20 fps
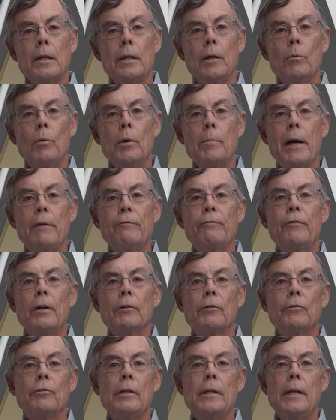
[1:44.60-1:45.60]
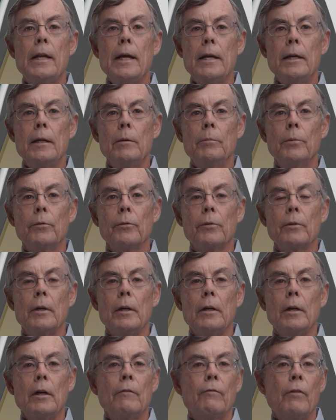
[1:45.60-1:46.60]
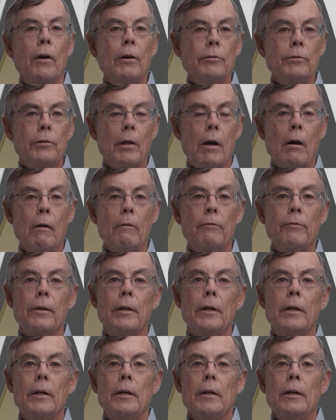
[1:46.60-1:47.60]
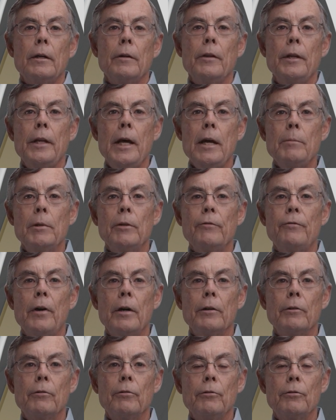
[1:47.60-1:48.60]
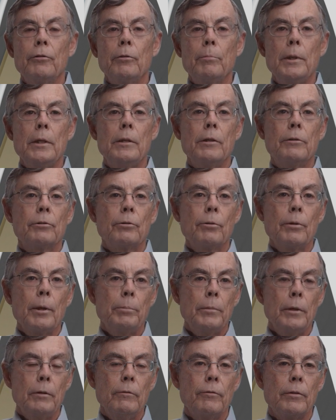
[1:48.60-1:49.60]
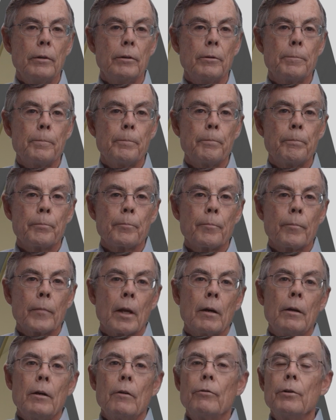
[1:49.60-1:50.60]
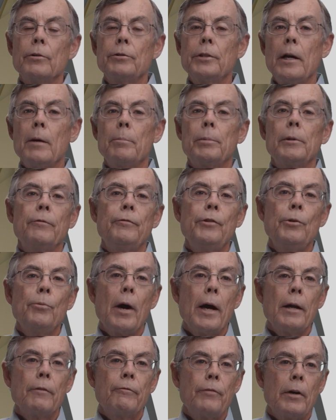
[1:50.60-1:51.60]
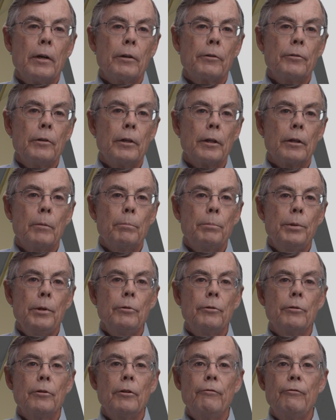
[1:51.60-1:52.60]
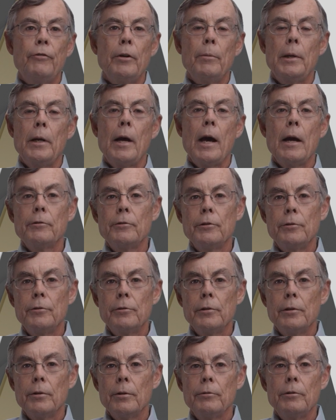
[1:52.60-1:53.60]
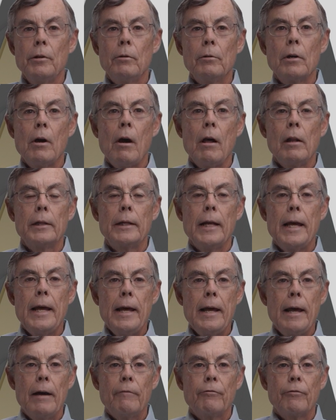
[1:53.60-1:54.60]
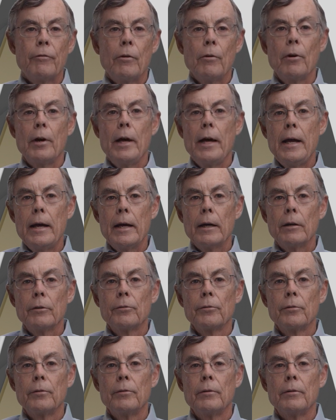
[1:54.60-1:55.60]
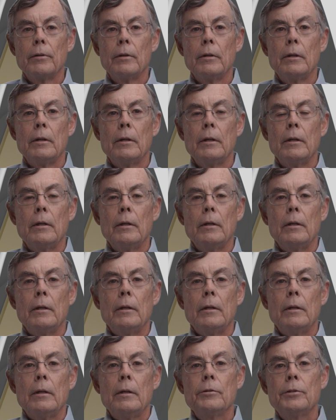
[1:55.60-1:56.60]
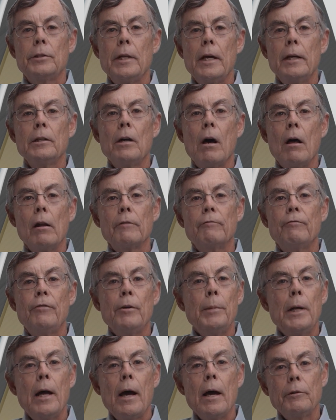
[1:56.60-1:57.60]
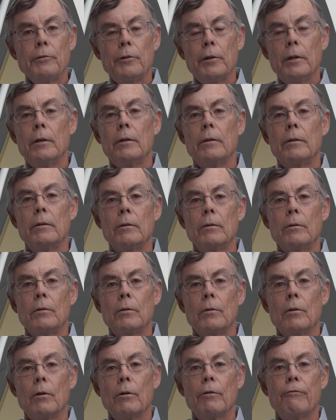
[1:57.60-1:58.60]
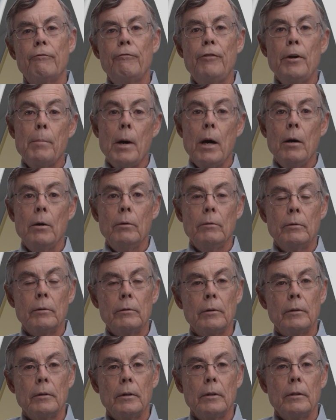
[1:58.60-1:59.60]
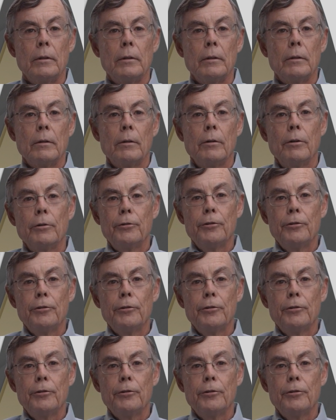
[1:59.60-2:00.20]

And what about function names? First off, the name of the function should be descriptive. For example, if you write a function that computes the Fibonacci series, don't call it f or x. Instead, call it Fibonacci or Fibo or